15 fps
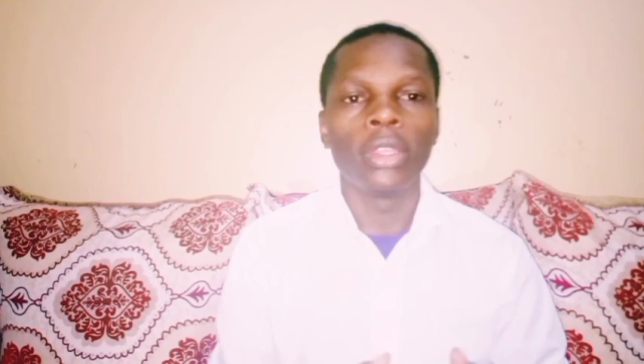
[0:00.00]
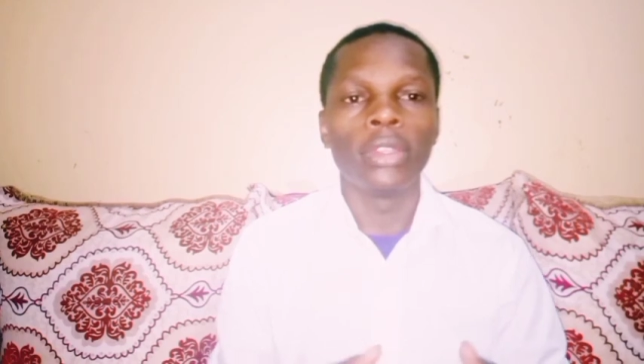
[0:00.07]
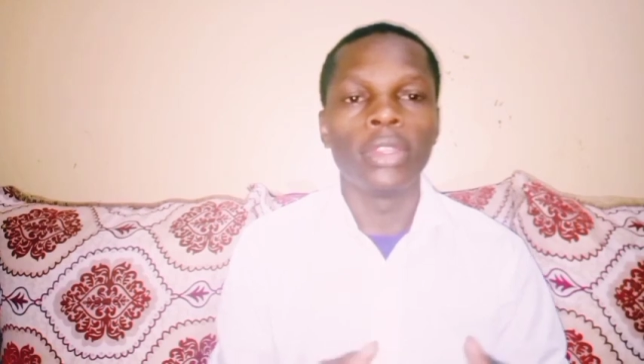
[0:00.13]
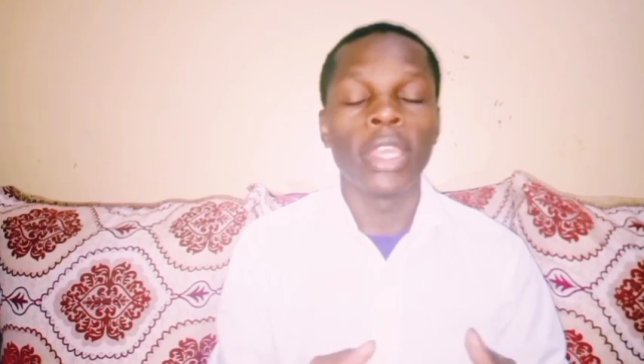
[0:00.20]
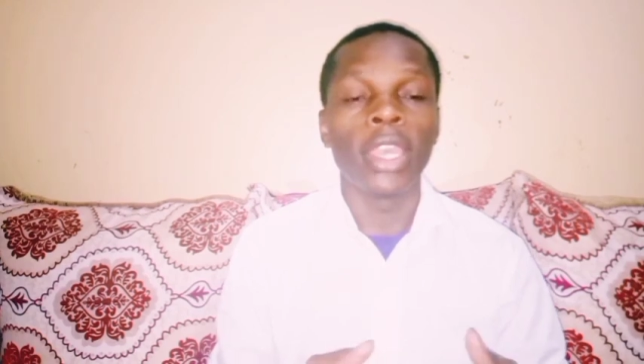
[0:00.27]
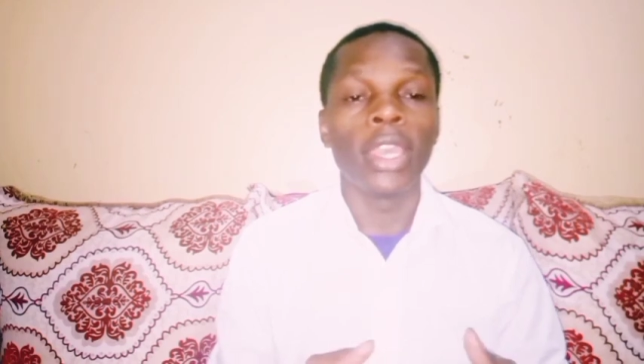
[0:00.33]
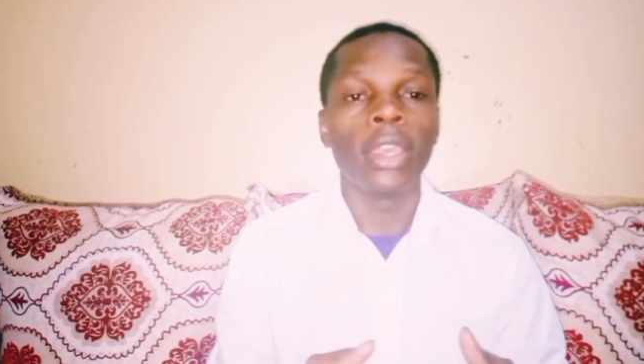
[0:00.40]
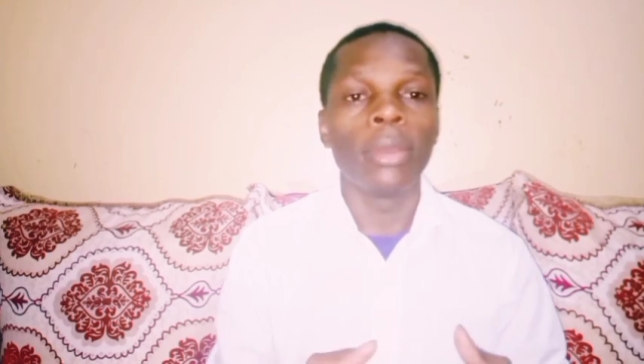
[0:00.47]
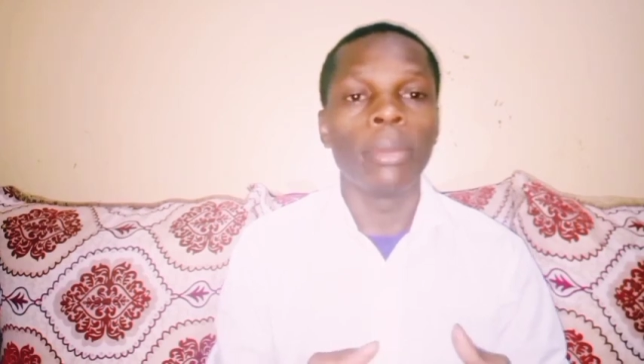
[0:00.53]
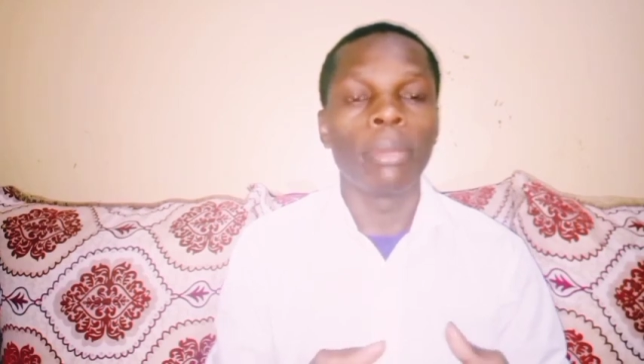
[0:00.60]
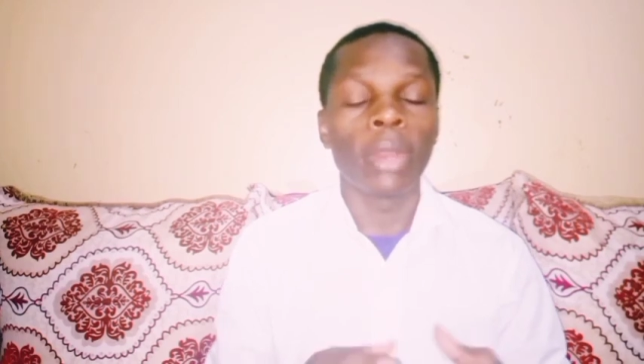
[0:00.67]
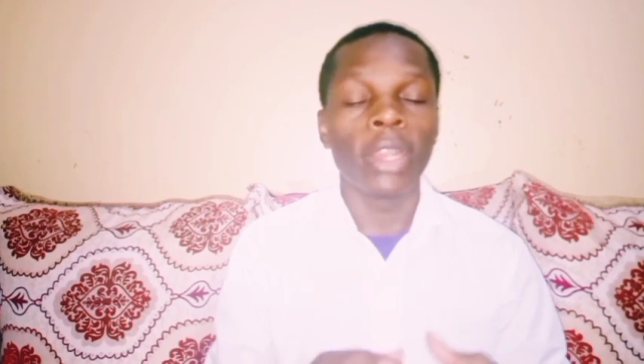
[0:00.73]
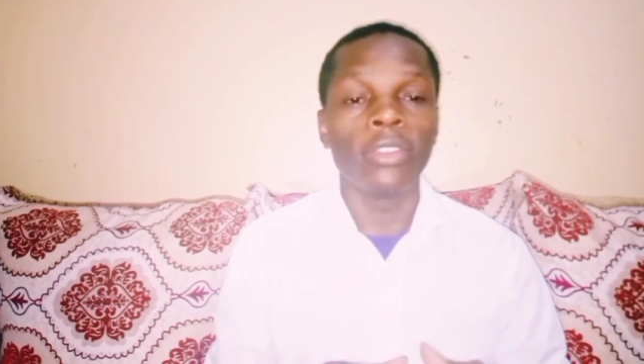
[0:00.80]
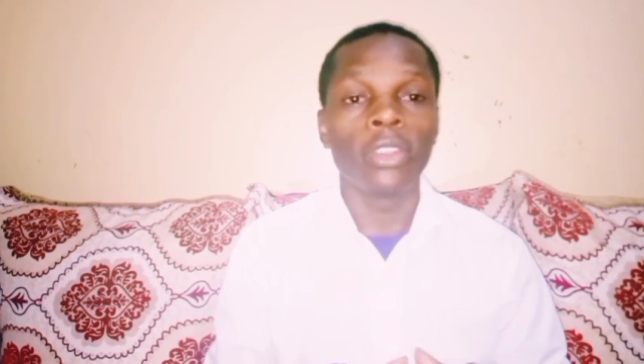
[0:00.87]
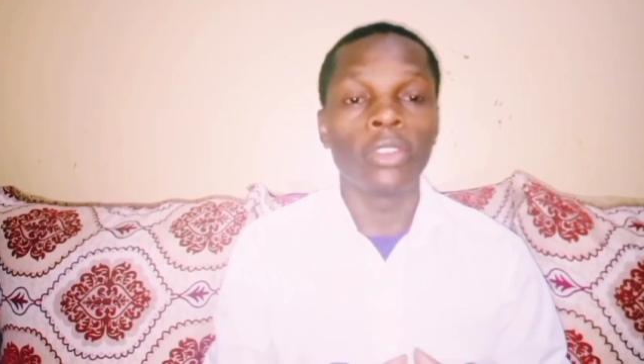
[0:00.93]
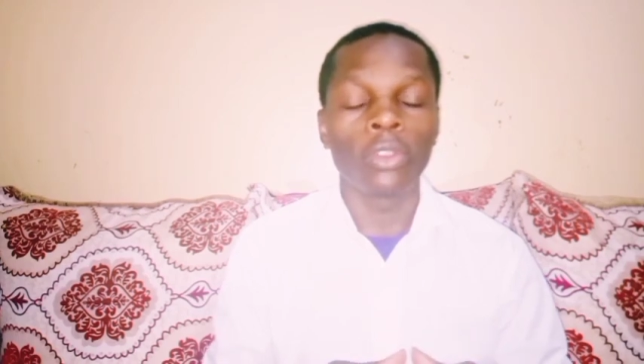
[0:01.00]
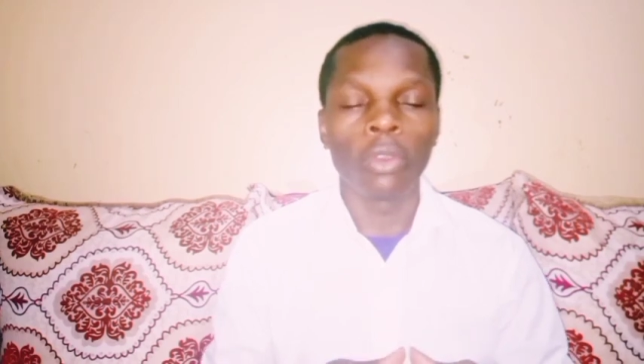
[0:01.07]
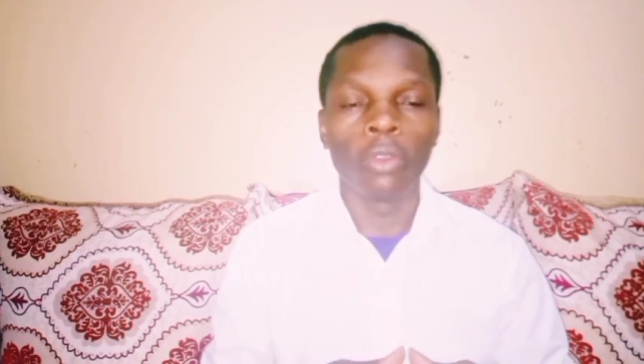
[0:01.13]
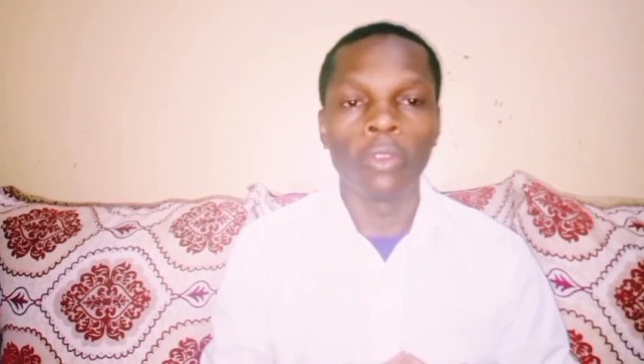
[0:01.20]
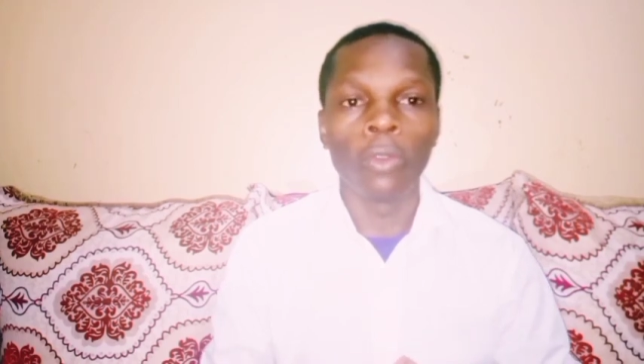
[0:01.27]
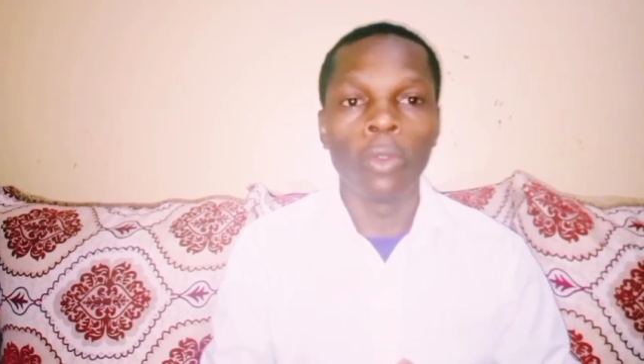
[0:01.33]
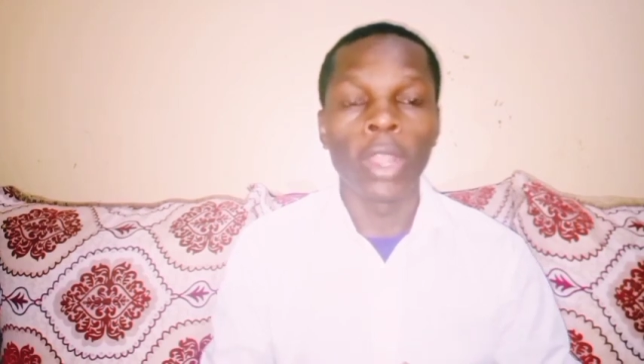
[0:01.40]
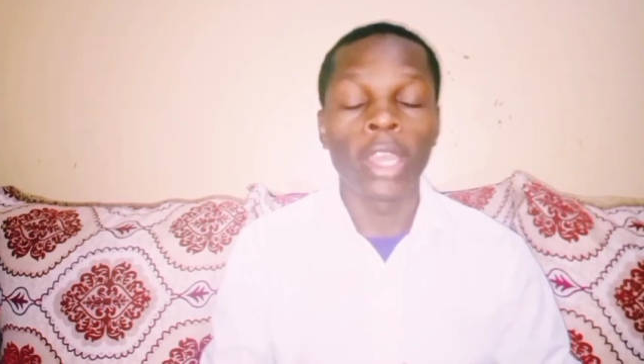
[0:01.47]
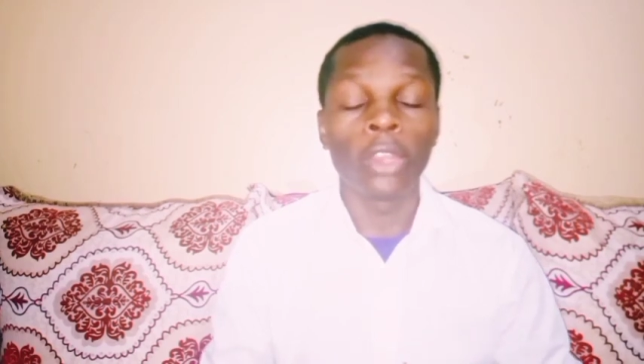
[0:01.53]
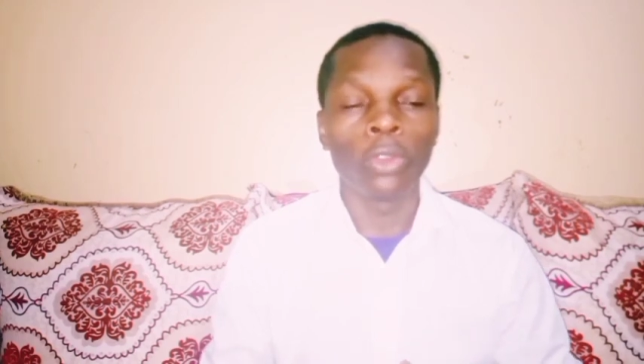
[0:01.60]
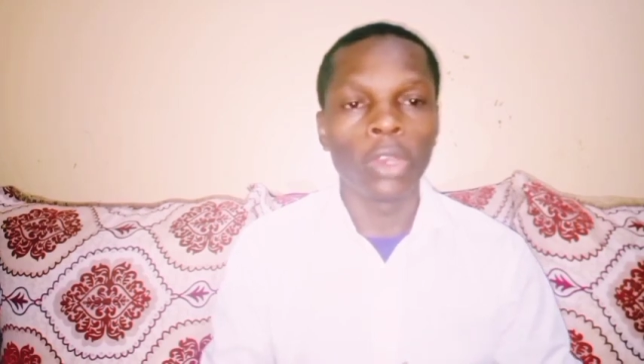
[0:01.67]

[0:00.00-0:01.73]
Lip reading: the prices of unga